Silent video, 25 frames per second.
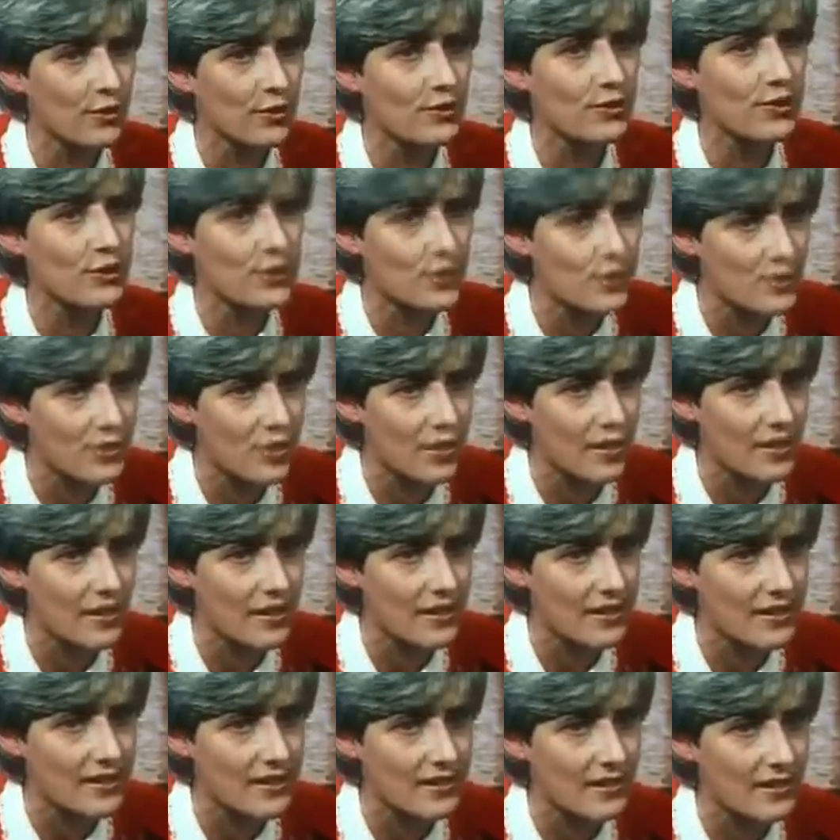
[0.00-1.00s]
to destroy
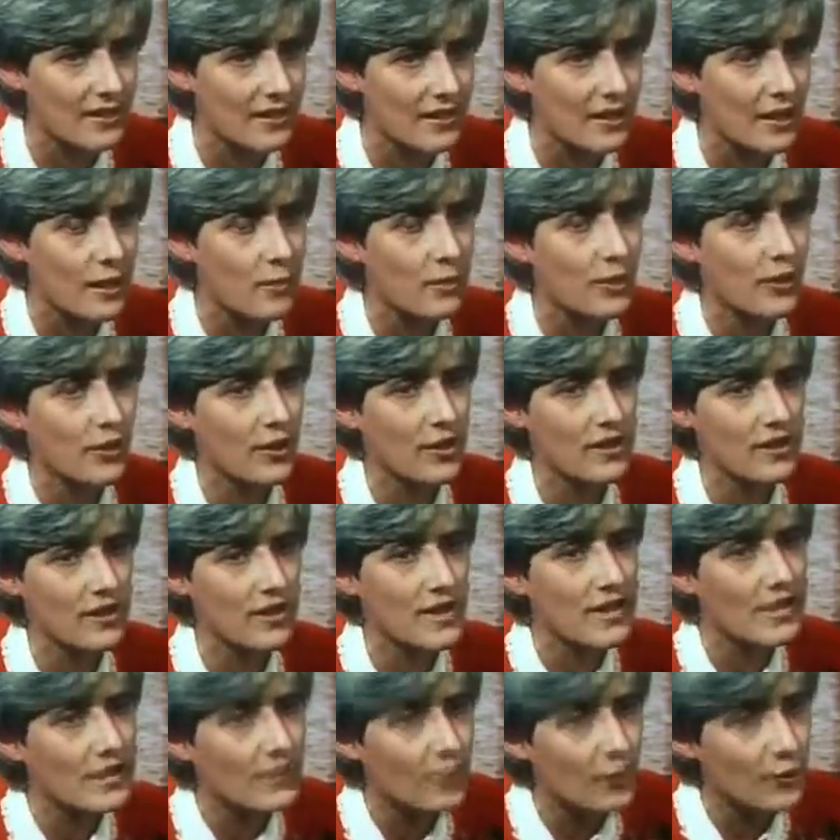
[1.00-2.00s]
us. Because
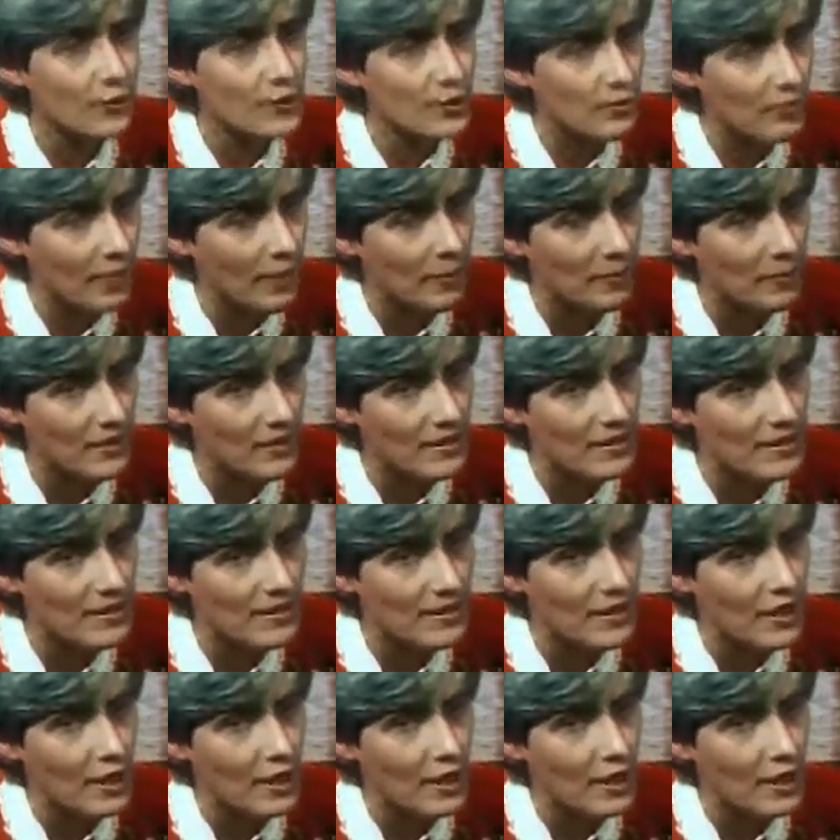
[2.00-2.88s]
those weapons